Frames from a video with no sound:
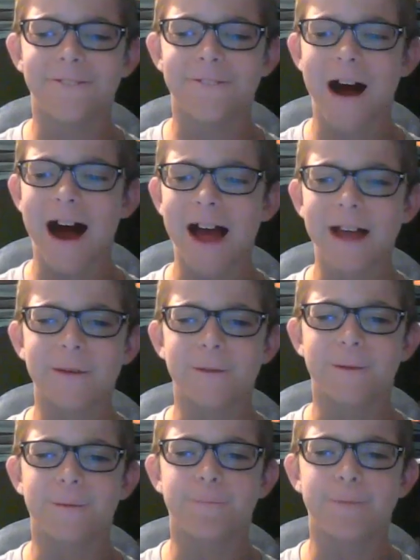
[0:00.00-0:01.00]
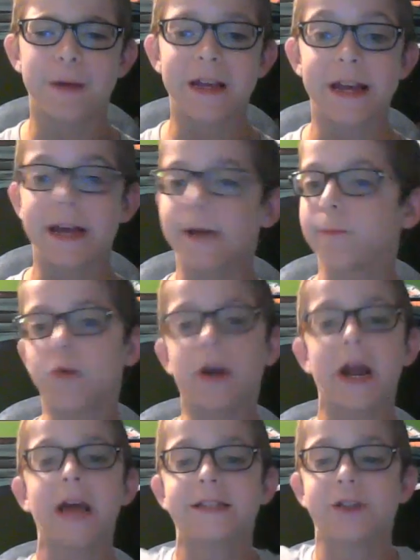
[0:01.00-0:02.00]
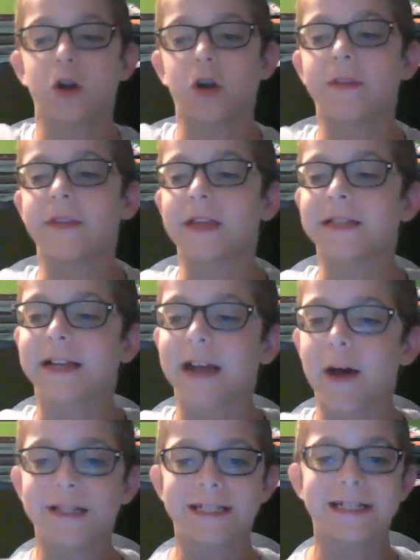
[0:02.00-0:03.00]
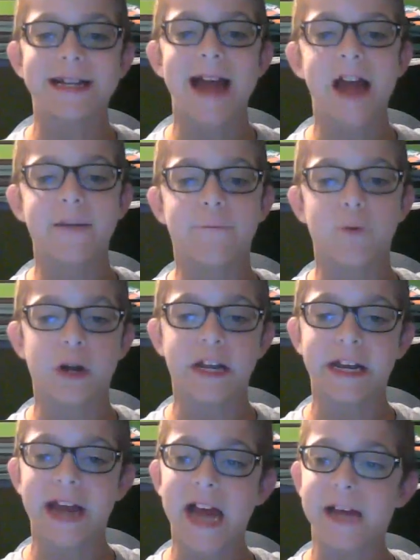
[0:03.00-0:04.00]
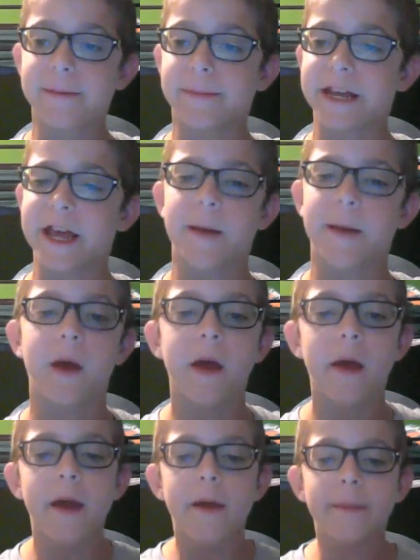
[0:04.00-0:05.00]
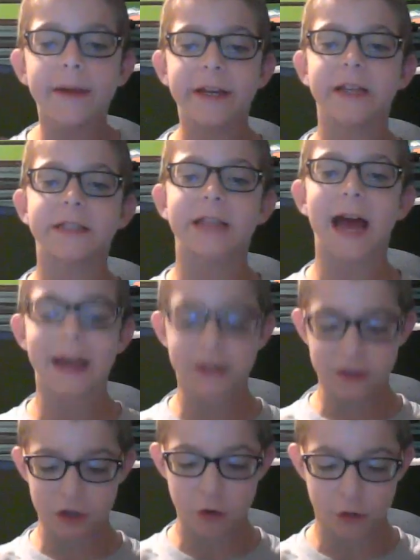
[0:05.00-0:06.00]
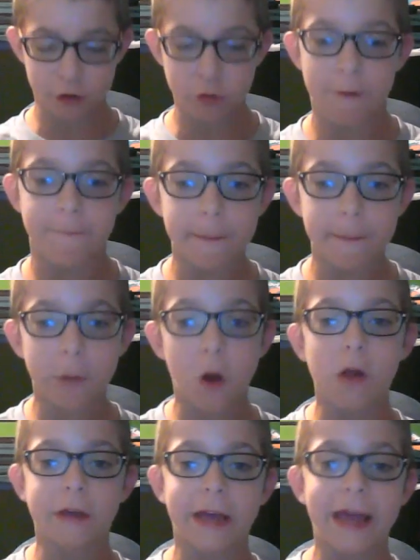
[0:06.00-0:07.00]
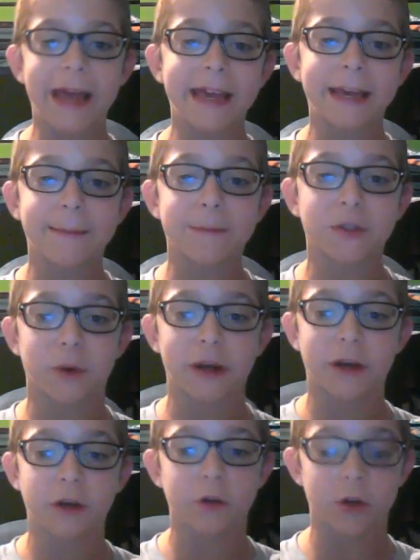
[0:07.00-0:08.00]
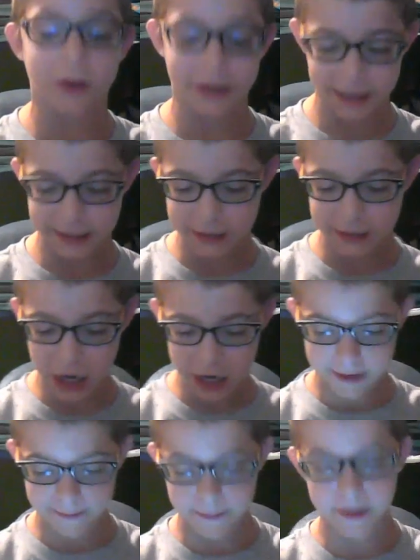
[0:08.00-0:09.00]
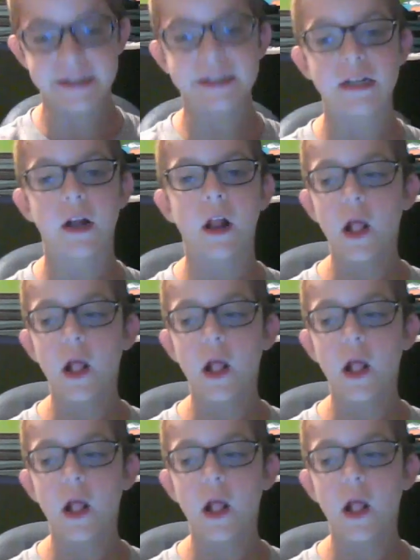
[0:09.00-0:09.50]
5 p.m. when I started this, and now it's 9:49 p.m. because I had to go to a football game, so I couldn't really get it done, but